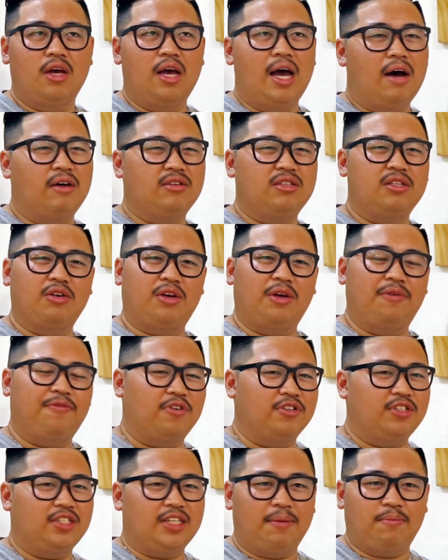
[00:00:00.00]
I was looking
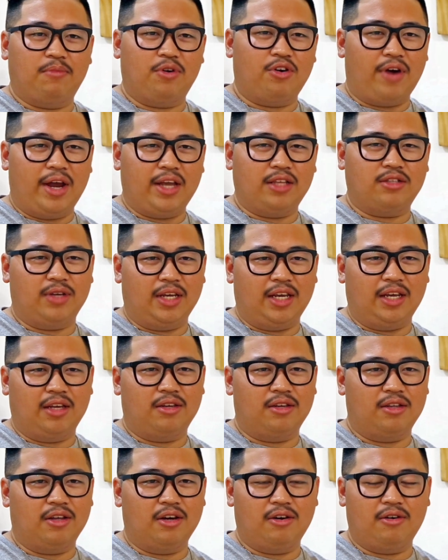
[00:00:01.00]
for something great to eat,
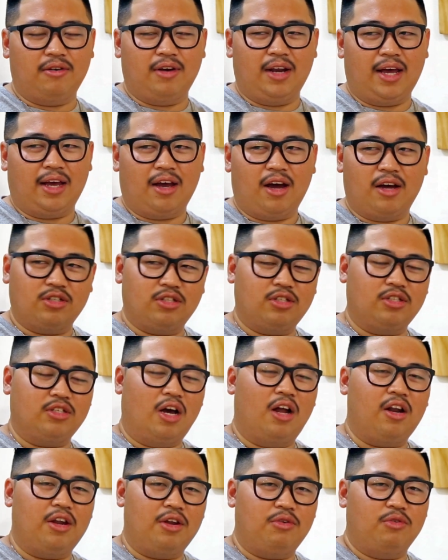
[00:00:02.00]
you know, like a
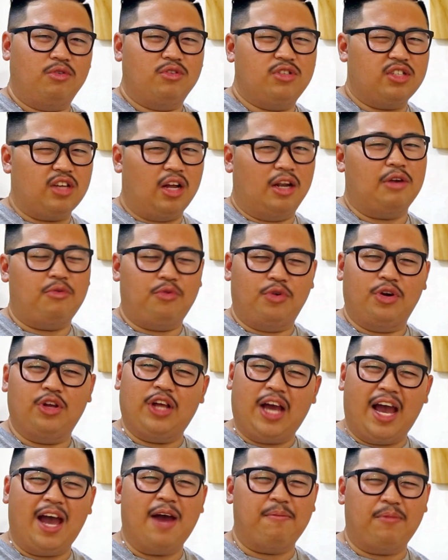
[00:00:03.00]
solid
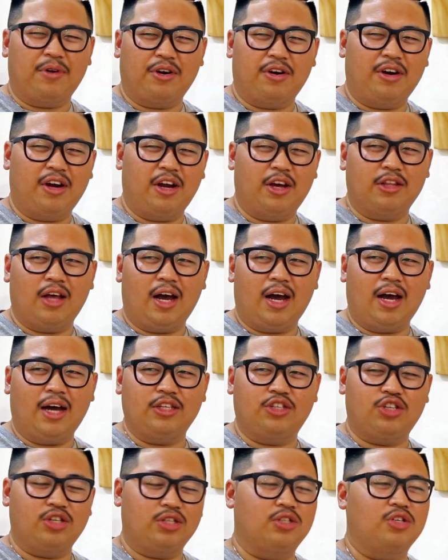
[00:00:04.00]
real hamburger, and
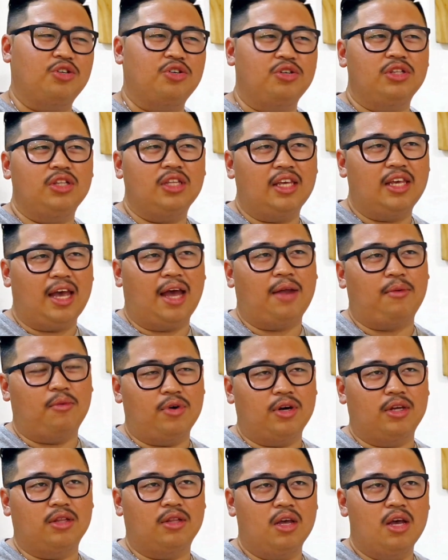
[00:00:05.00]
I just couldn't get
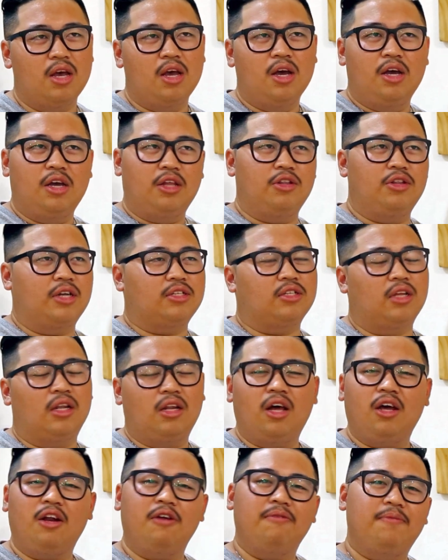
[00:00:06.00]
one. There's a
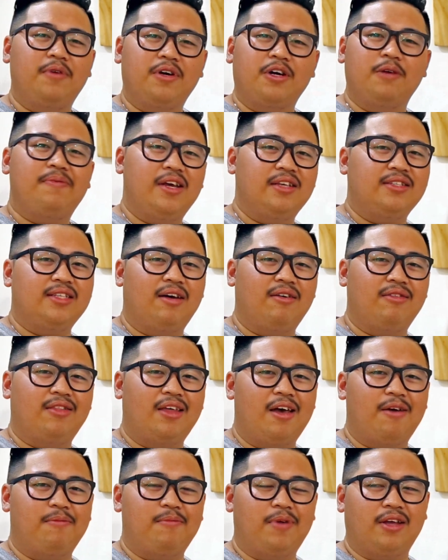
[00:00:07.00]
lot of burger places out
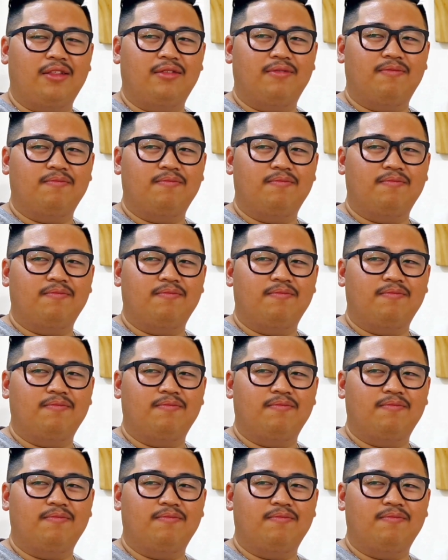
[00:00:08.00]
there, but